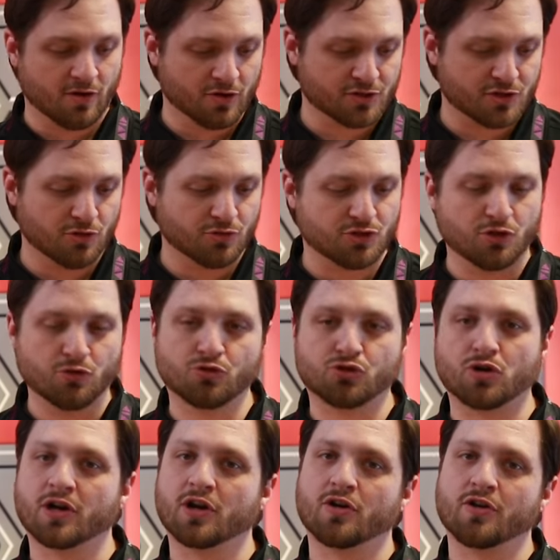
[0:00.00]
also to
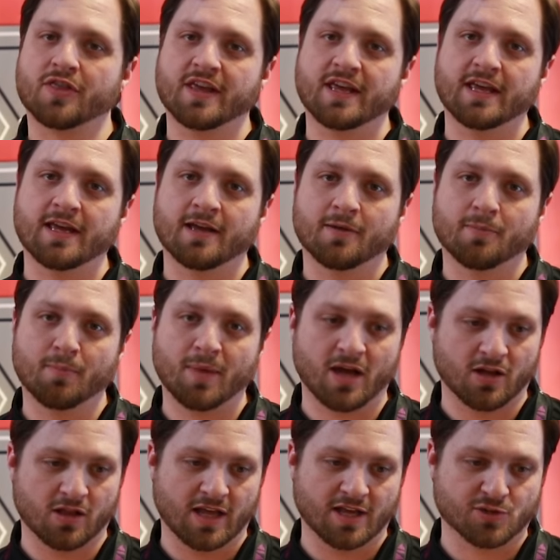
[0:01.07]
trigger the
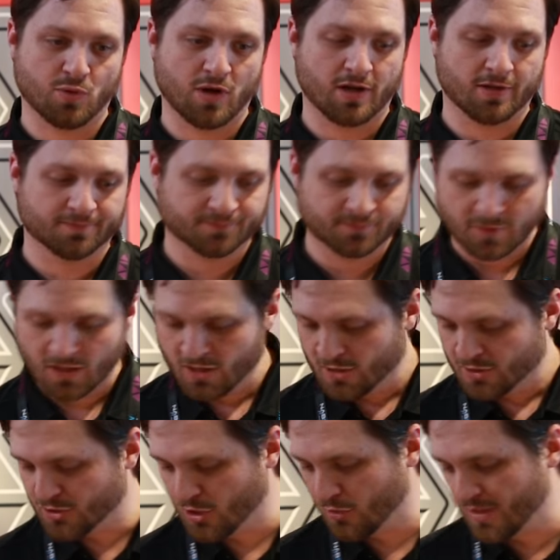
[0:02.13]
bell as well.
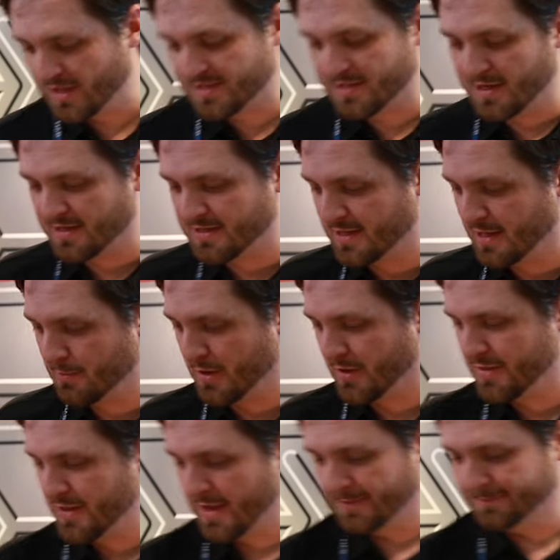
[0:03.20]
So that's the nice thing
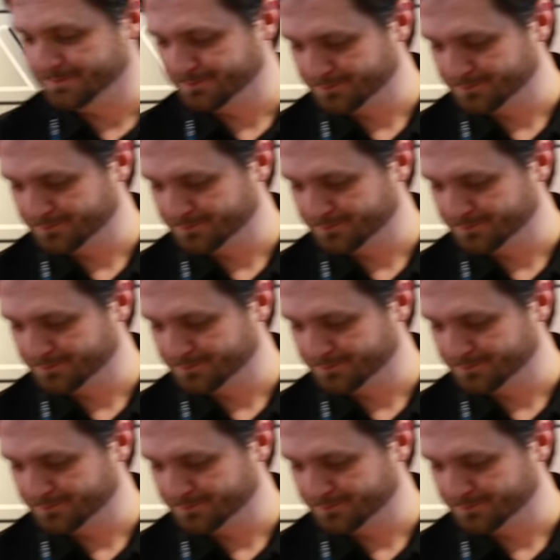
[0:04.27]
about that.